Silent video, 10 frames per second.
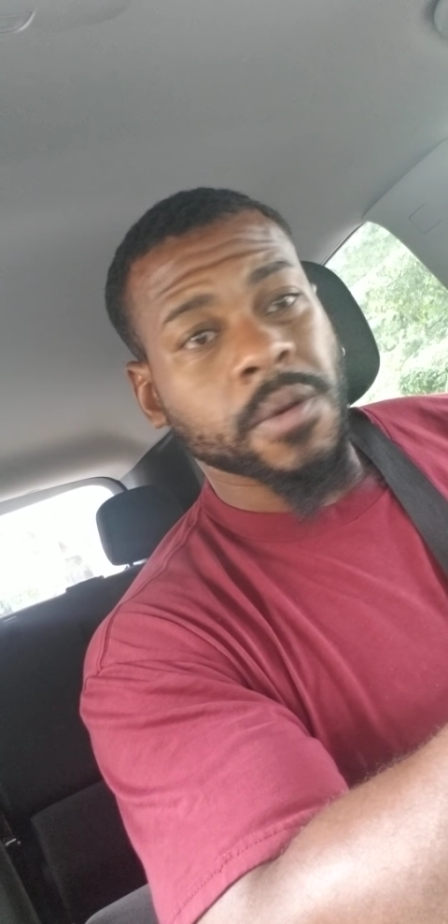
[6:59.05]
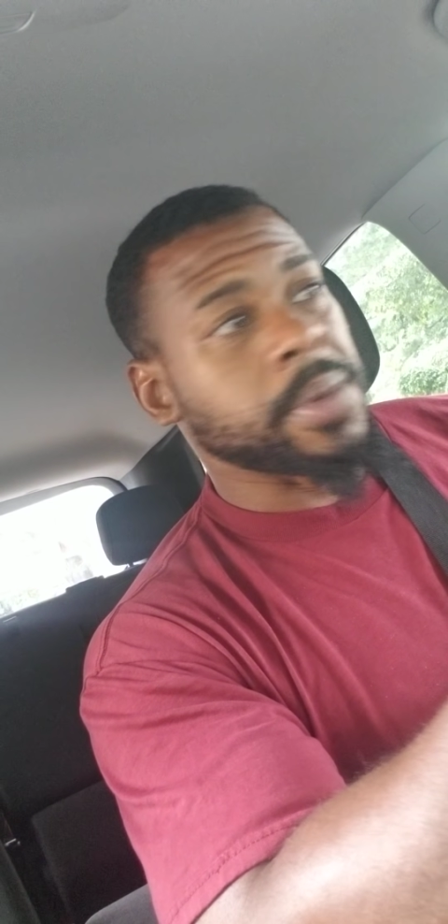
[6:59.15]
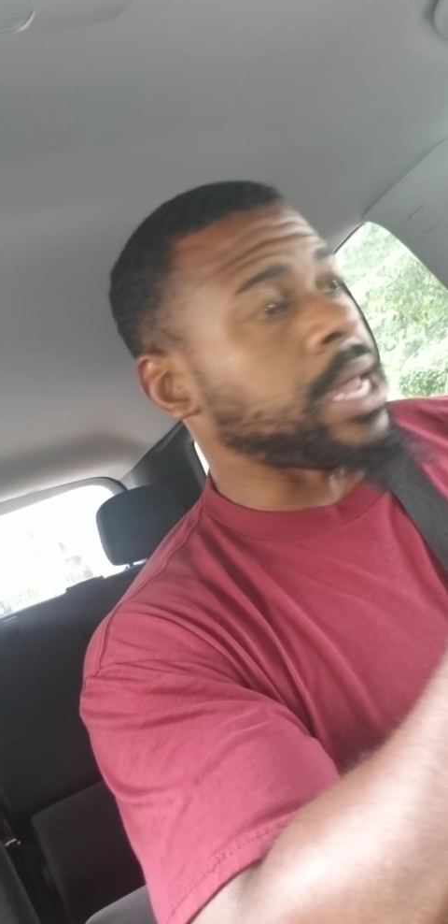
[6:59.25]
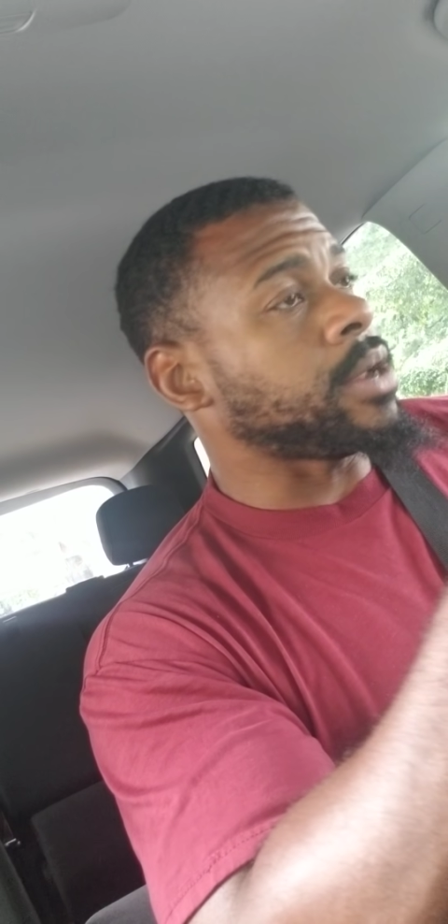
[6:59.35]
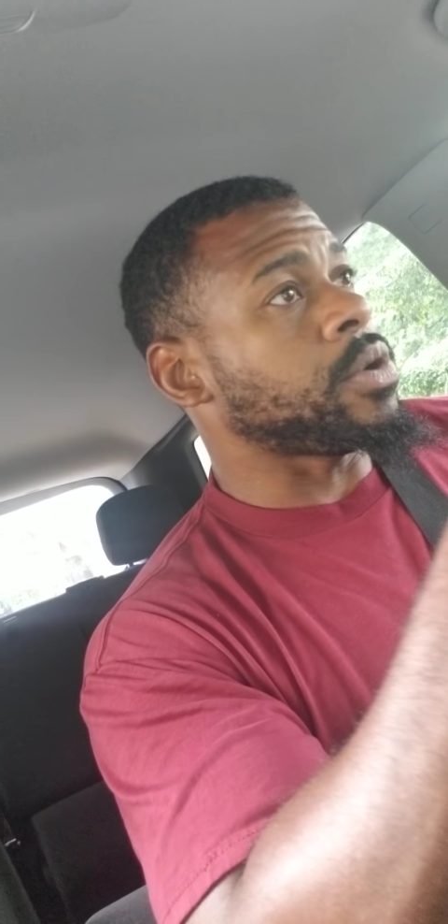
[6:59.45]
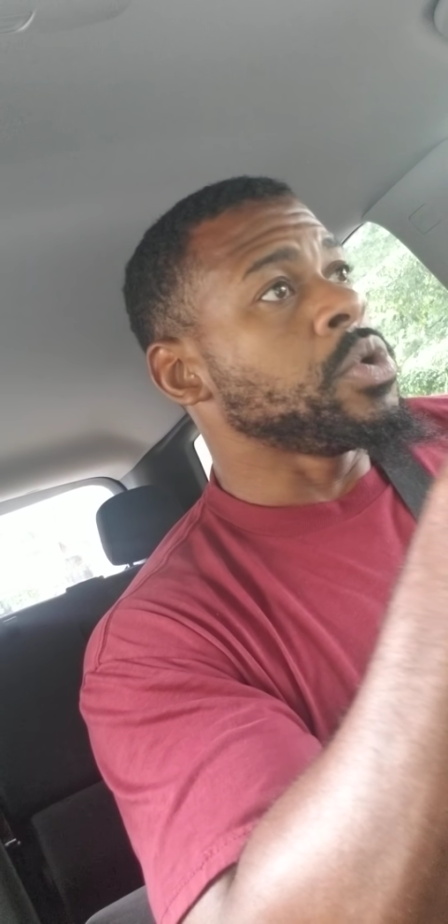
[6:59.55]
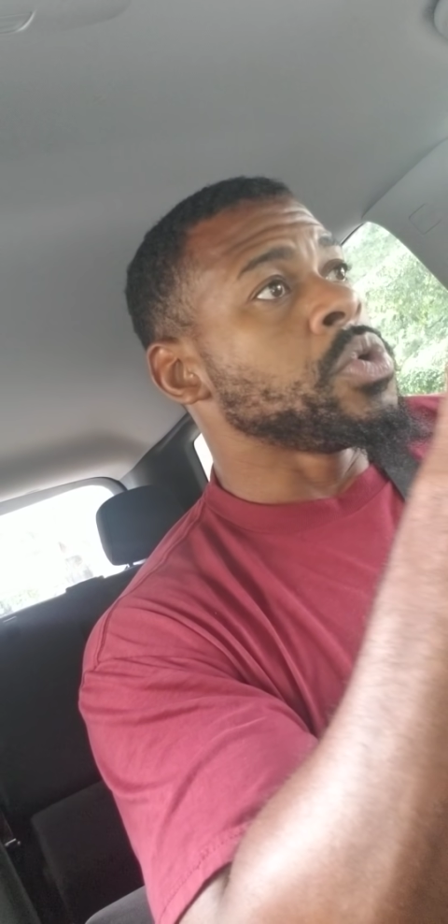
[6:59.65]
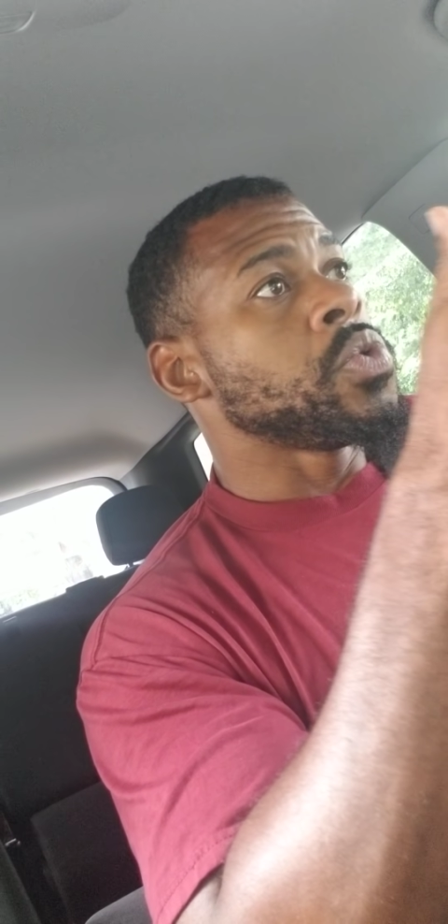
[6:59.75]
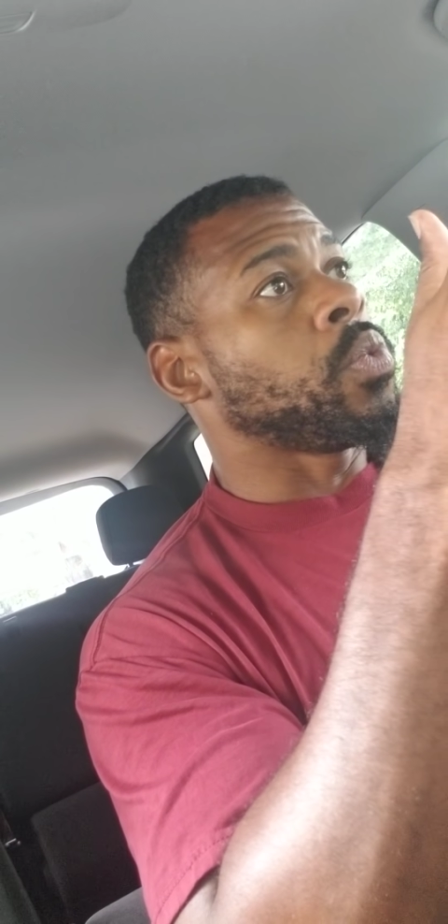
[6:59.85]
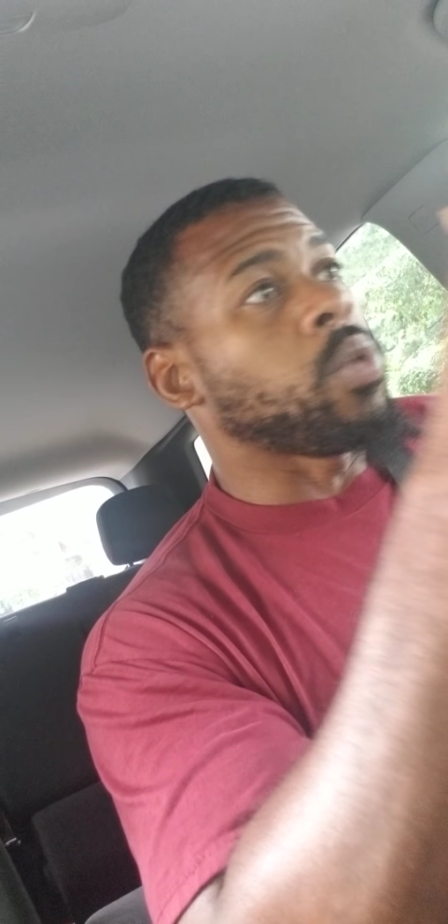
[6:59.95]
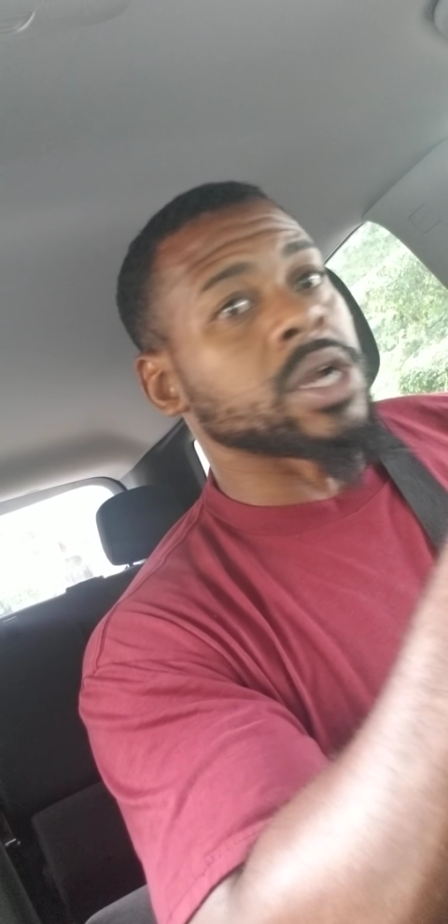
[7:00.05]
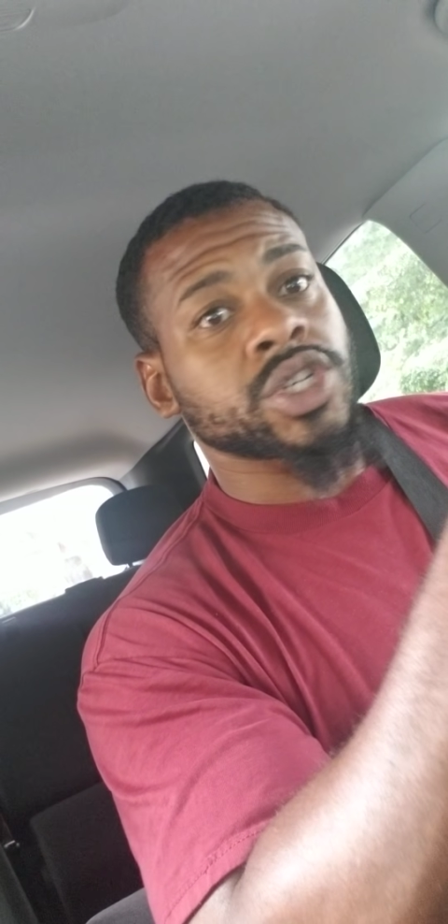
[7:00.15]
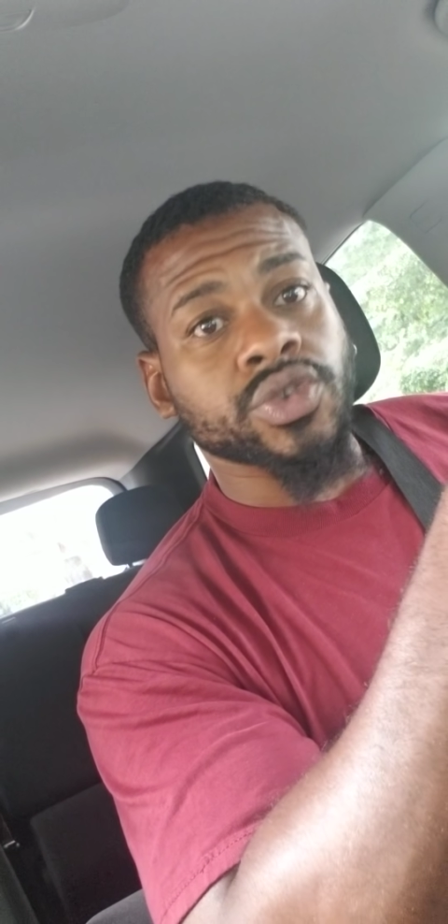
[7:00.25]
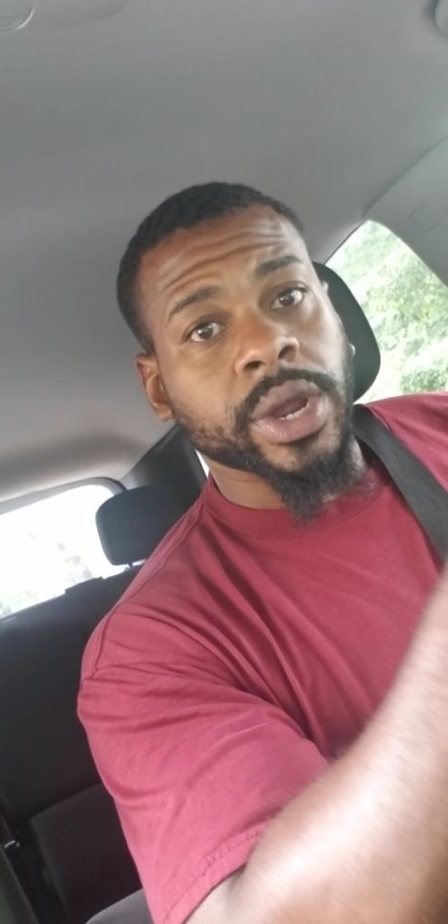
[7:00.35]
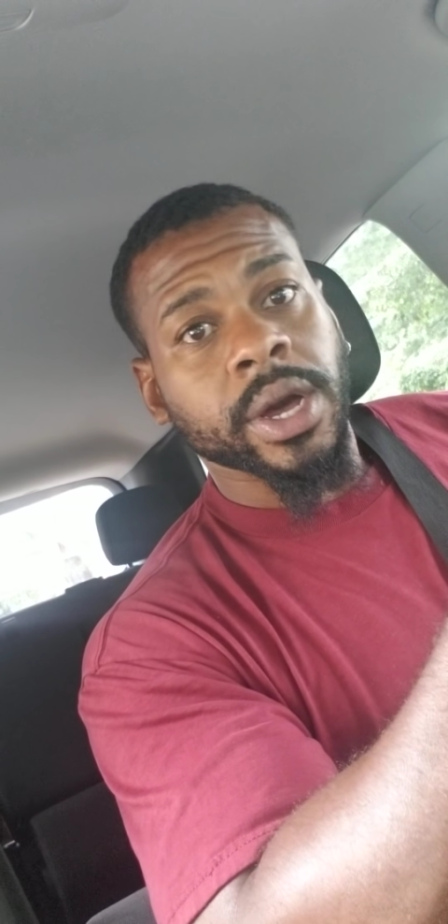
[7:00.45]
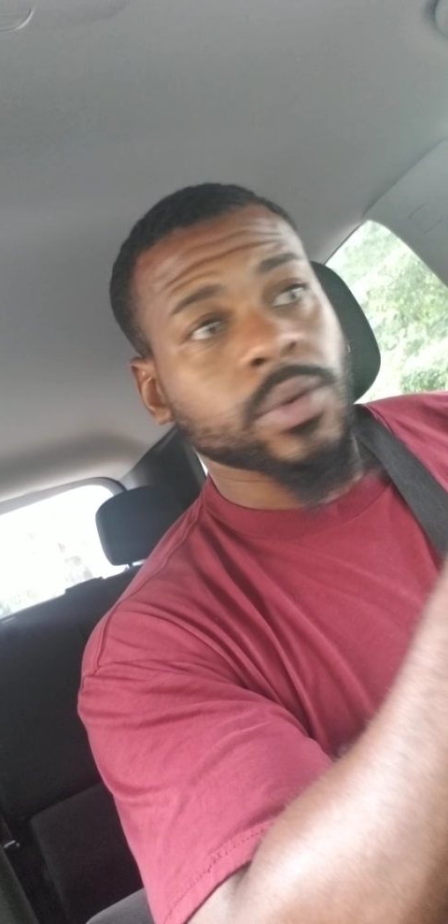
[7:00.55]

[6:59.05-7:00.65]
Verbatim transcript: don't matter what trail